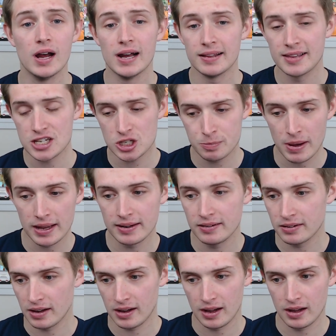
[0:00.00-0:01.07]
they spend
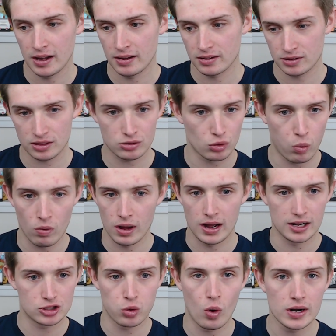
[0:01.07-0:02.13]

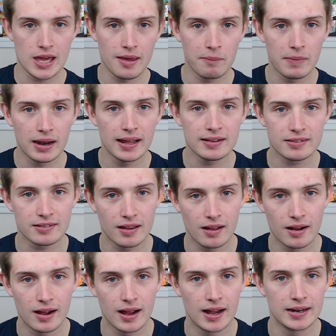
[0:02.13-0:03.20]
28 minutes
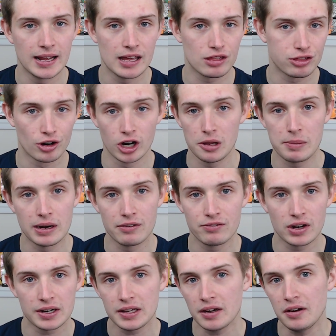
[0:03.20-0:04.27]
on a 30-minute
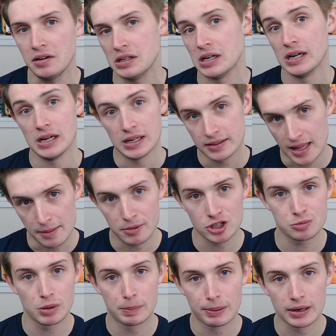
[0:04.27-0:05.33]
video, that must
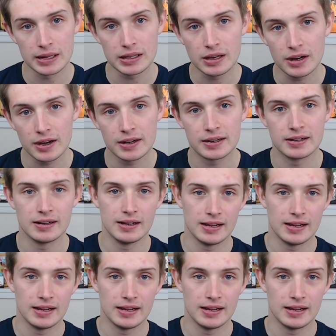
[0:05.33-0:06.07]
be pretty good.